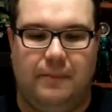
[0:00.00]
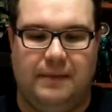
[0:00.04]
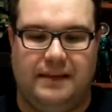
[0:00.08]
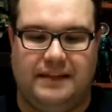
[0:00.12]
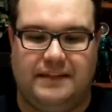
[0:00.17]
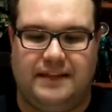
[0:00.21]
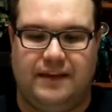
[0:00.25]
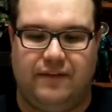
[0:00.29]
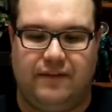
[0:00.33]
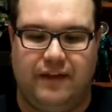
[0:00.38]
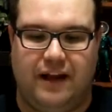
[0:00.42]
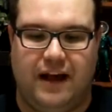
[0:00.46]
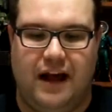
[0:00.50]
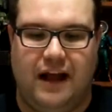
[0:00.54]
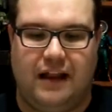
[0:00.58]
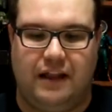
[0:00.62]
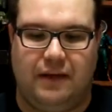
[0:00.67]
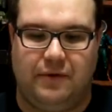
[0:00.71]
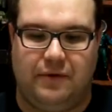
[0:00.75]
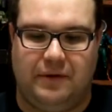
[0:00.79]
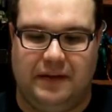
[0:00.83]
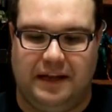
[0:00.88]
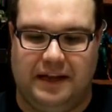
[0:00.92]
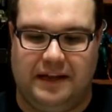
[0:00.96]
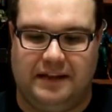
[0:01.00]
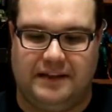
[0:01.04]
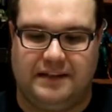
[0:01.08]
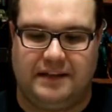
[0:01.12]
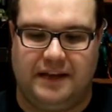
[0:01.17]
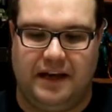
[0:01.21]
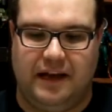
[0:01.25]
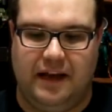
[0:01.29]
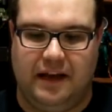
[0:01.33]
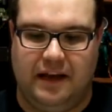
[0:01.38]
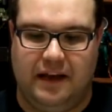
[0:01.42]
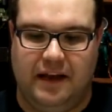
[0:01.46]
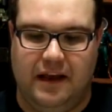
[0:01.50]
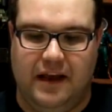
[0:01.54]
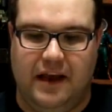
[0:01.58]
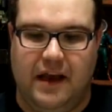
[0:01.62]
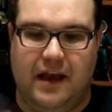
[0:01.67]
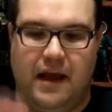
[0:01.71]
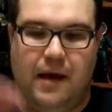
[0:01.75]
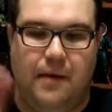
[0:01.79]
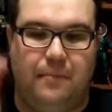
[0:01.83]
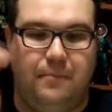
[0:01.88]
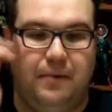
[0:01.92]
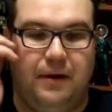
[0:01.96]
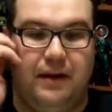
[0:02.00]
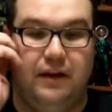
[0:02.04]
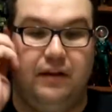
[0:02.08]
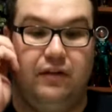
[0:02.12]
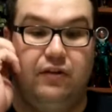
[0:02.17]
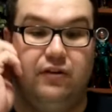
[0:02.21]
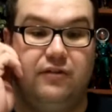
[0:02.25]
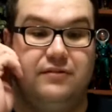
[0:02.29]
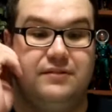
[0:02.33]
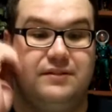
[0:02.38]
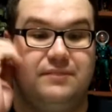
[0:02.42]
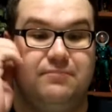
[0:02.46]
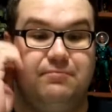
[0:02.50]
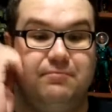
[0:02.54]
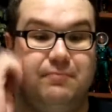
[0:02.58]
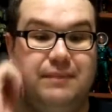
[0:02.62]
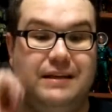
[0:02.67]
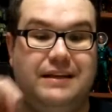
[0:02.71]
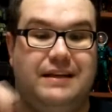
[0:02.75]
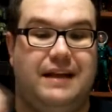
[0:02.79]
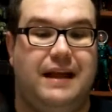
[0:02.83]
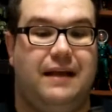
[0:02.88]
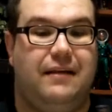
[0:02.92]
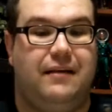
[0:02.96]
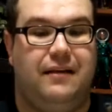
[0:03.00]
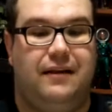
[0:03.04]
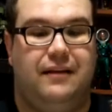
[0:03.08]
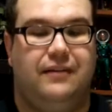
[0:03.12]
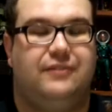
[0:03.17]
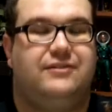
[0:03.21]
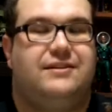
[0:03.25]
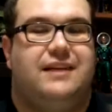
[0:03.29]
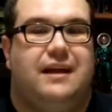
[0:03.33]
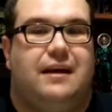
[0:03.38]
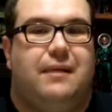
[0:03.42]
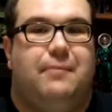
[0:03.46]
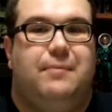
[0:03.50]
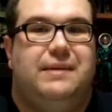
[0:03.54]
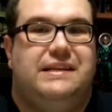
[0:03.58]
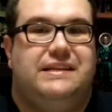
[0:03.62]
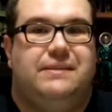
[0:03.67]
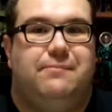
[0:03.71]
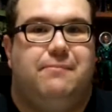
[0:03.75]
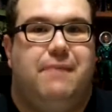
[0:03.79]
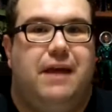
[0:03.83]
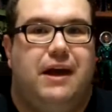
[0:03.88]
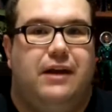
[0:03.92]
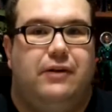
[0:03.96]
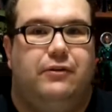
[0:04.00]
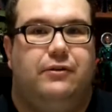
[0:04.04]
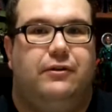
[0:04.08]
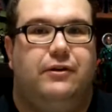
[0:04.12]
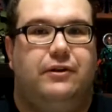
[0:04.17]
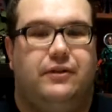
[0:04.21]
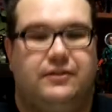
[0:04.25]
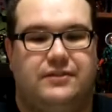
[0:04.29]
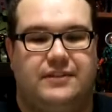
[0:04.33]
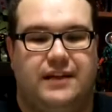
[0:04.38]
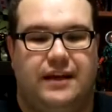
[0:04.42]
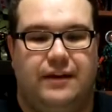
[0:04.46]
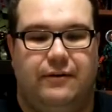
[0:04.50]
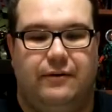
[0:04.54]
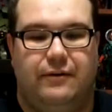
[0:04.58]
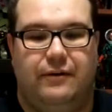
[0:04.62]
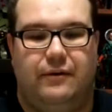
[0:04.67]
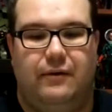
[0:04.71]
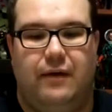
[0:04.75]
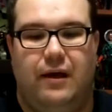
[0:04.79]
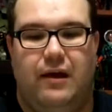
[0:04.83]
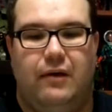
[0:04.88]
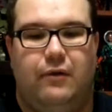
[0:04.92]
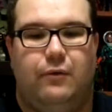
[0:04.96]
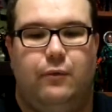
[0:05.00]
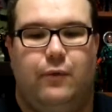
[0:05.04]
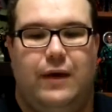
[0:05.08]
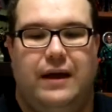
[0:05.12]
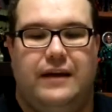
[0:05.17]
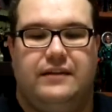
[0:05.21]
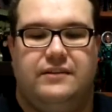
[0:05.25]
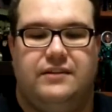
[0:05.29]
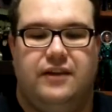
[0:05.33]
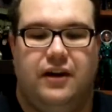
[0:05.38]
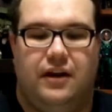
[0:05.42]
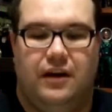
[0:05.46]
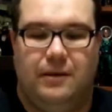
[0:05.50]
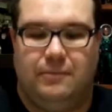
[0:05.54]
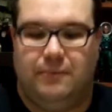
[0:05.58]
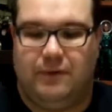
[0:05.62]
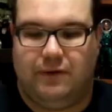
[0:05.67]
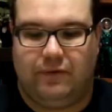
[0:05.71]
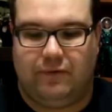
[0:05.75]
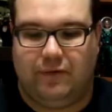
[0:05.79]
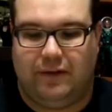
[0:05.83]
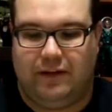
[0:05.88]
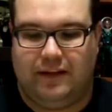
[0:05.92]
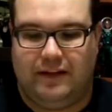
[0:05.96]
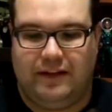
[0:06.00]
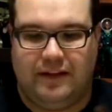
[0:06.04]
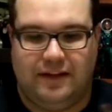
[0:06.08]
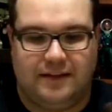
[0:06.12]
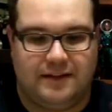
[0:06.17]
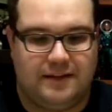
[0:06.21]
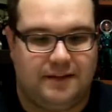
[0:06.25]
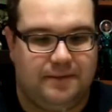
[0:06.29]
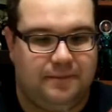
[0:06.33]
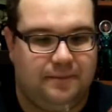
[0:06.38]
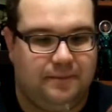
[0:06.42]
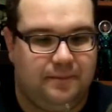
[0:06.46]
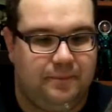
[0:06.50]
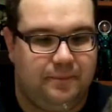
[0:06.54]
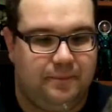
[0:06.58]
It's definitely hollow on the inside, but it looks like a piece of metal. It looks like it would weigh a ton, but it really doesn't.